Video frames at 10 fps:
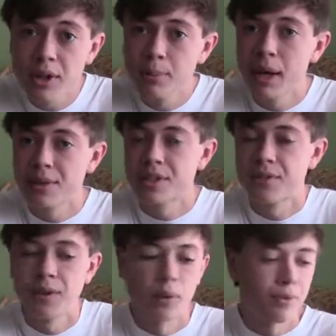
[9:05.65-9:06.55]
it about this
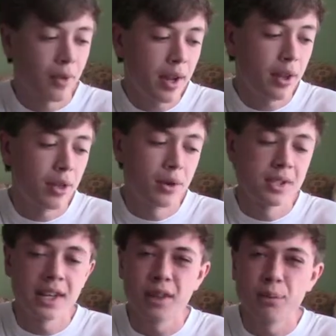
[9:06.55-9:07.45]
film. Friday the
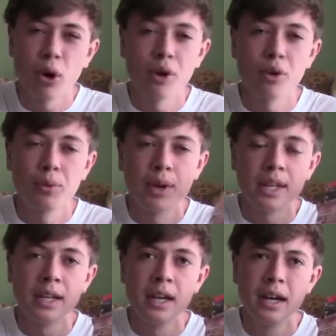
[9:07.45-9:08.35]
13th, Part
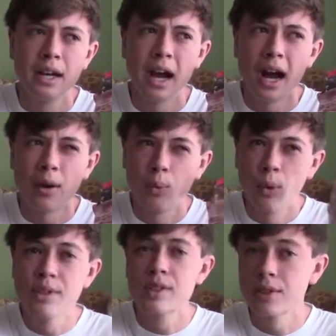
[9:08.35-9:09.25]
3. I
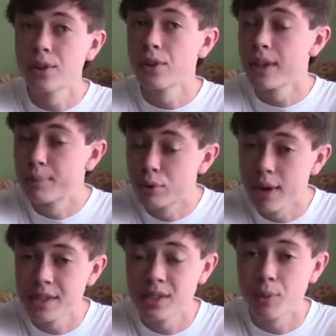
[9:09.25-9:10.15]
was thoroughly
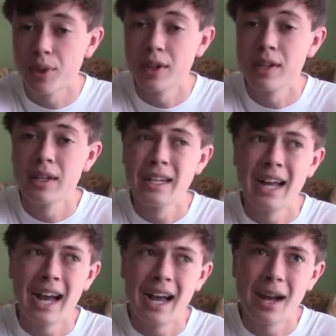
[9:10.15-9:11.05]
impressed with it.
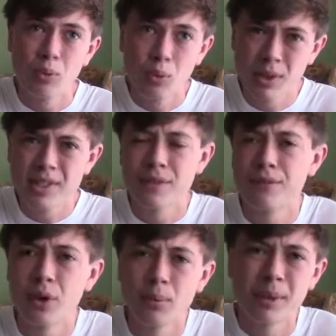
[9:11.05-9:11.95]
Once the
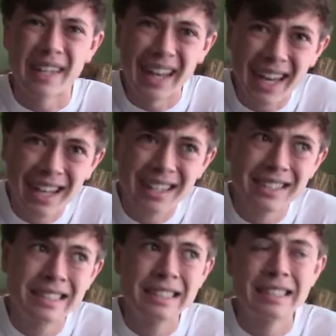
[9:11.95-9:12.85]
film
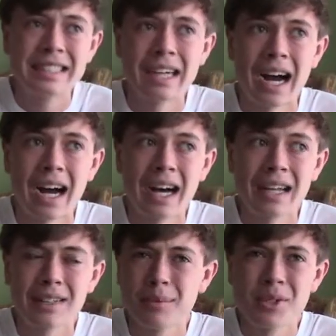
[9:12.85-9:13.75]
began,
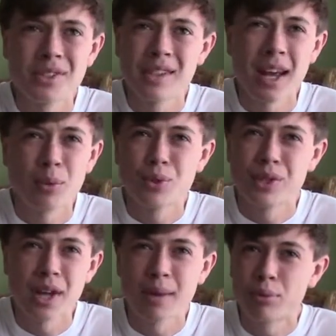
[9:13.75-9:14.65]
let me just say I was
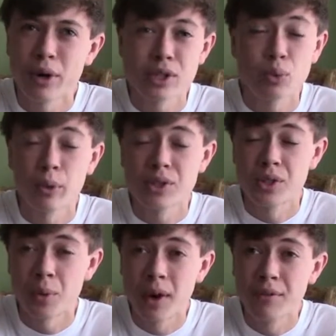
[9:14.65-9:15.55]
not impressed
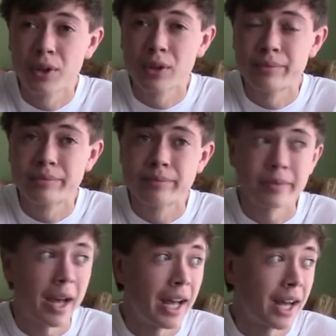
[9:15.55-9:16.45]
whatsoever.
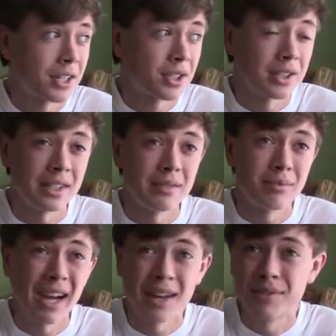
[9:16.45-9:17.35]
I actually
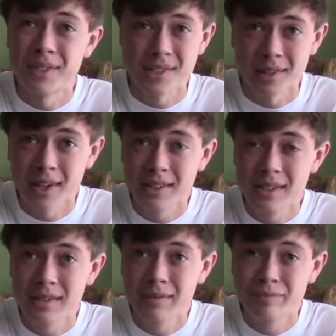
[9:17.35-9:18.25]
kind of disliked
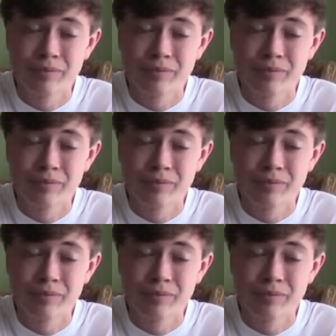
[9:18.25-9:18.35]
it.